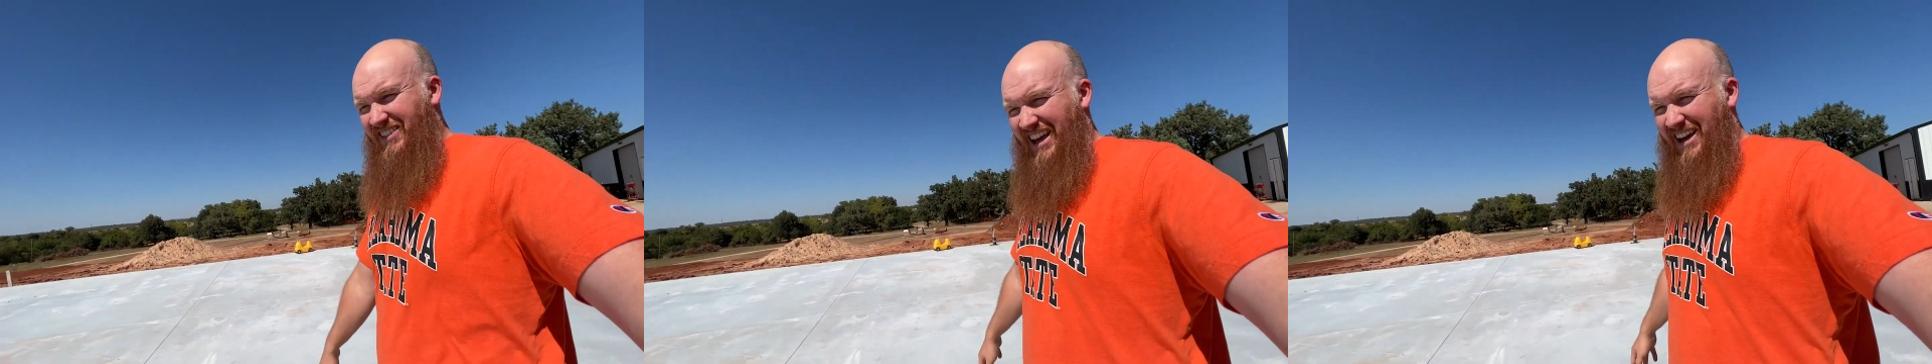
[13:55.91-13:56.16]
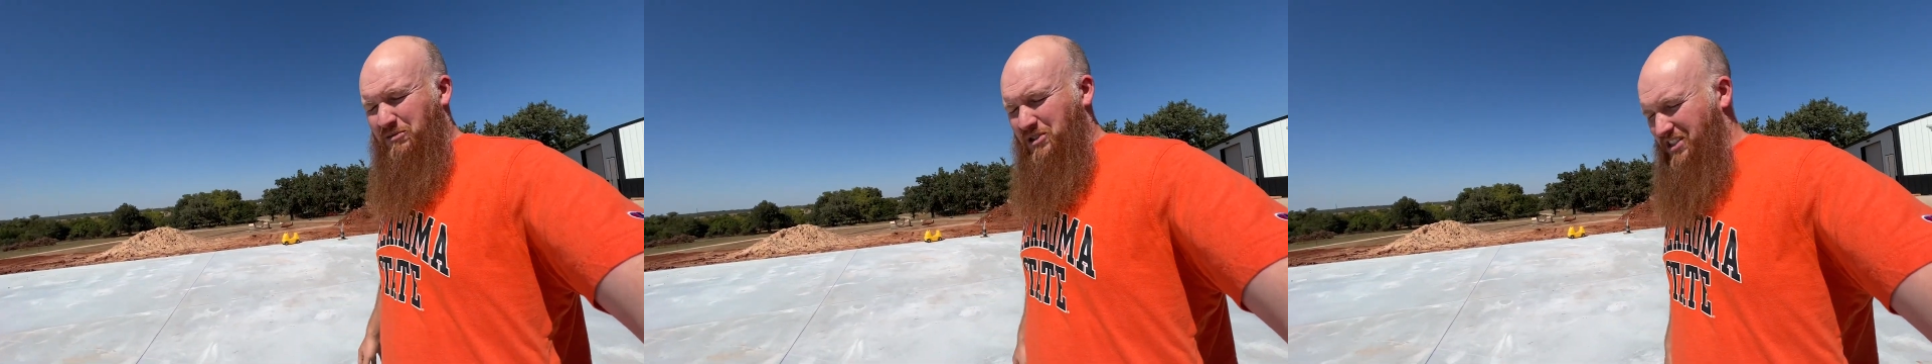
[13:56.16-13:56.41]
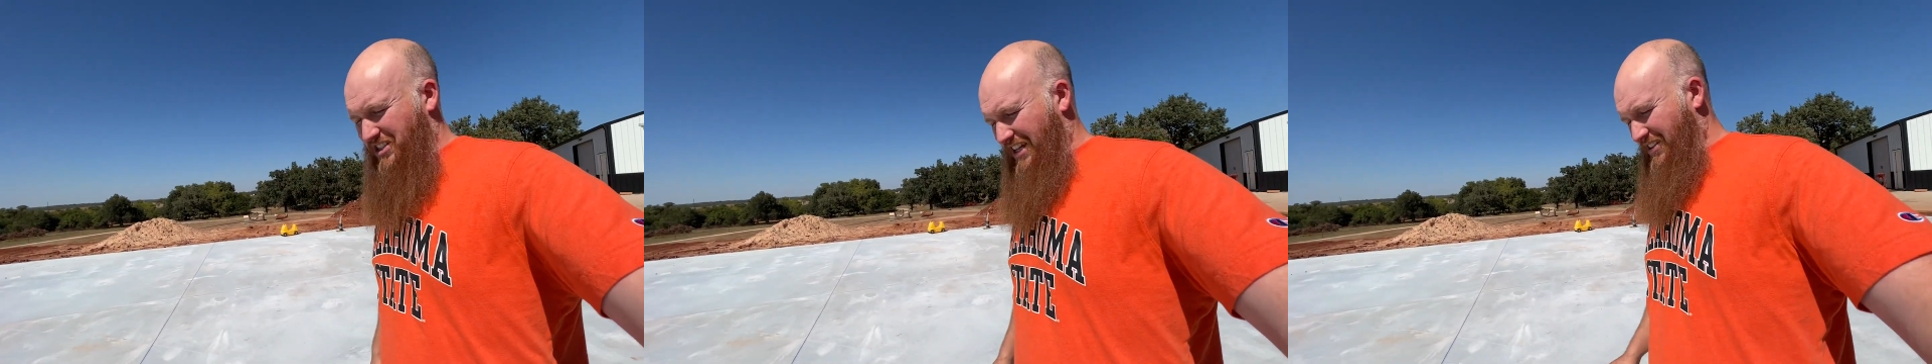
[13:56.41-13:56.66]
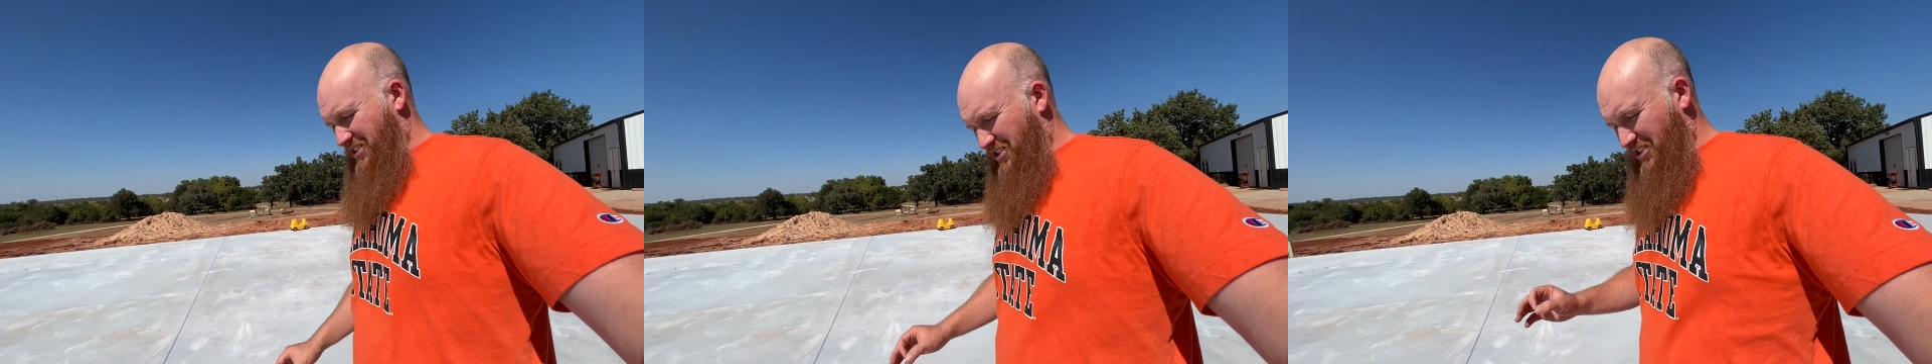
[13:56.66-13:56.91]
that, which is
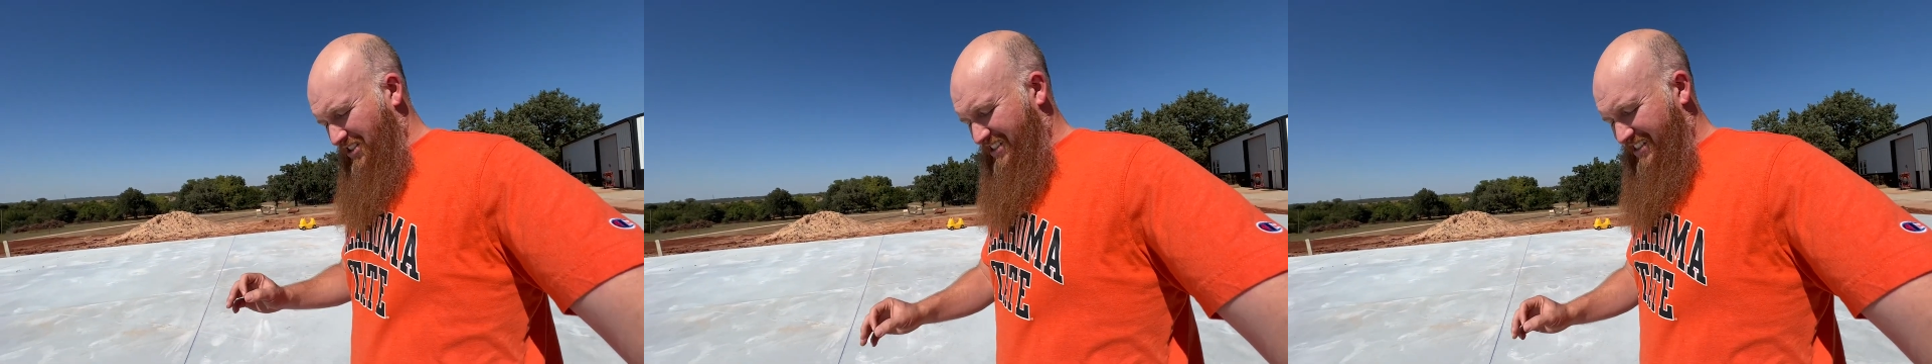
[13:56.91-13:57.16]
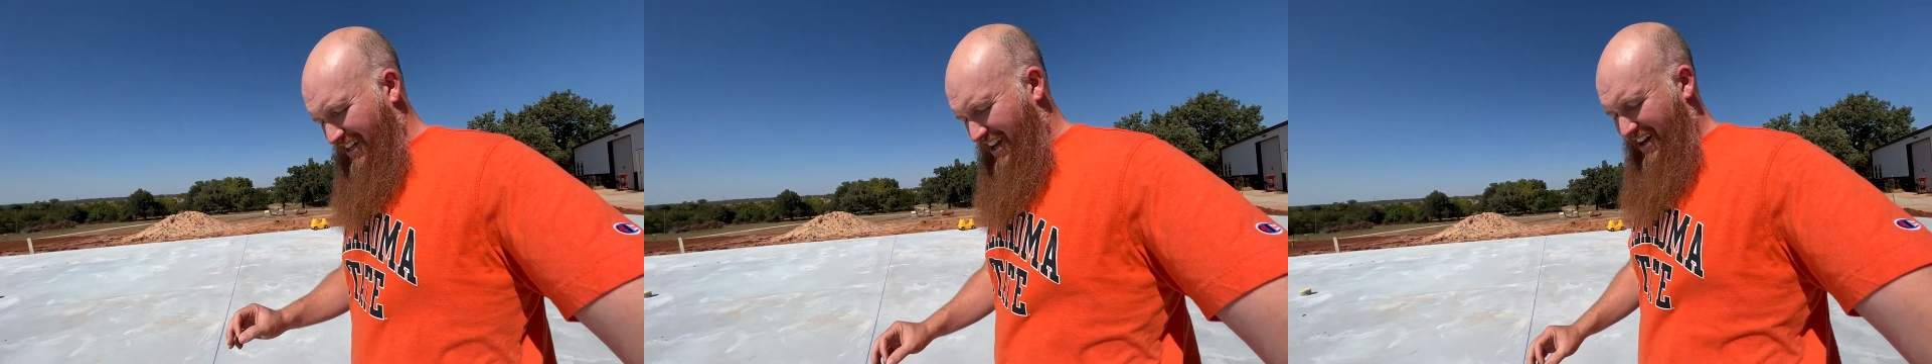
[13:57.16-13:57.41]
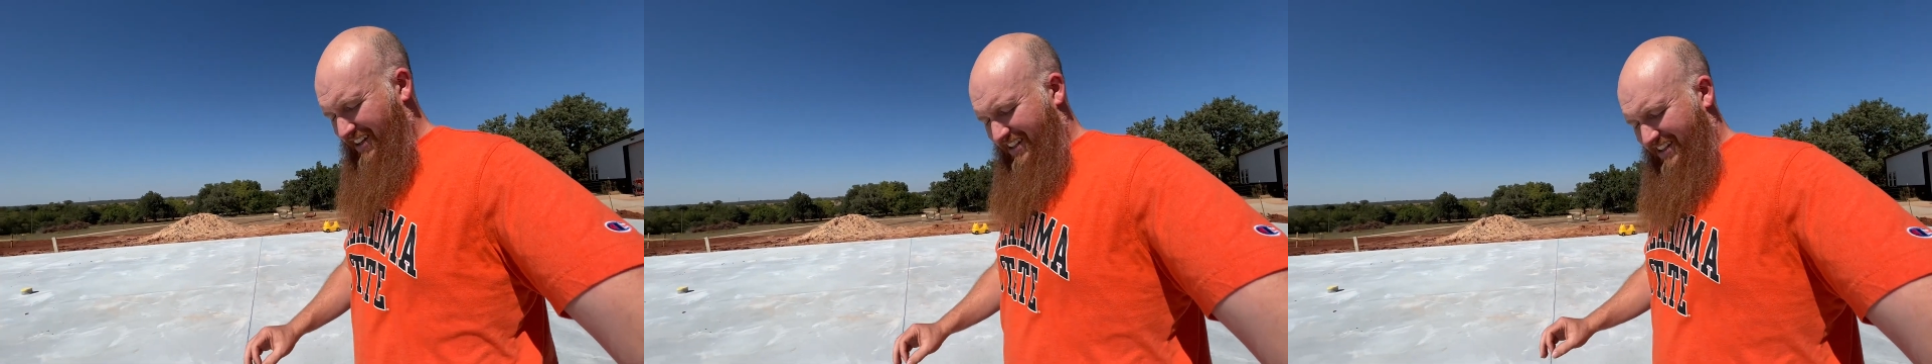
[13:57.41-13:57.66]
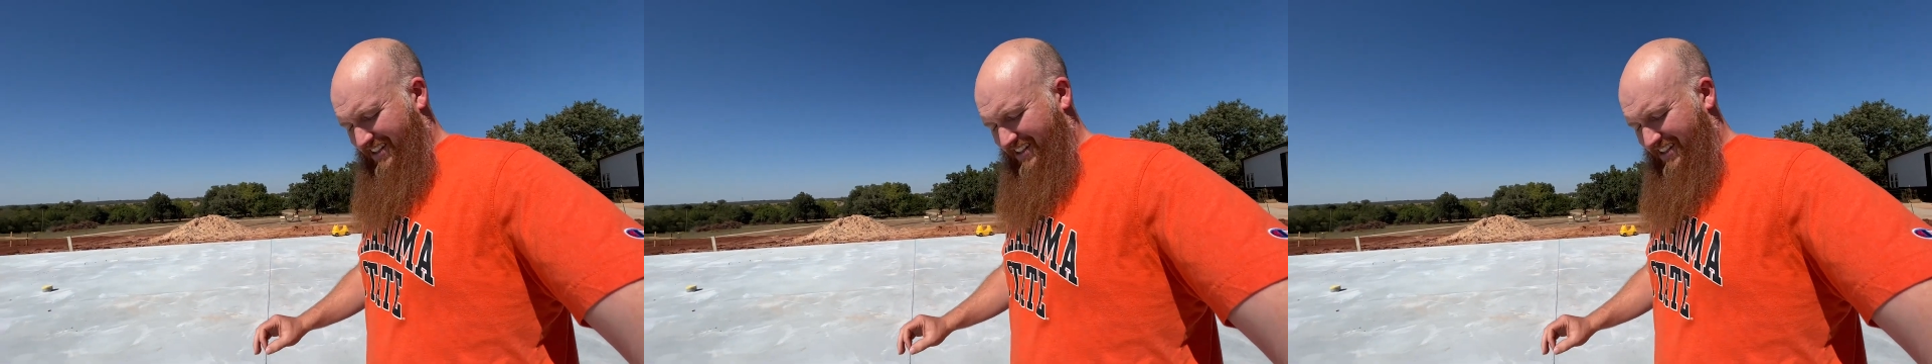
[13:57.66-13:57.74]
a good sign that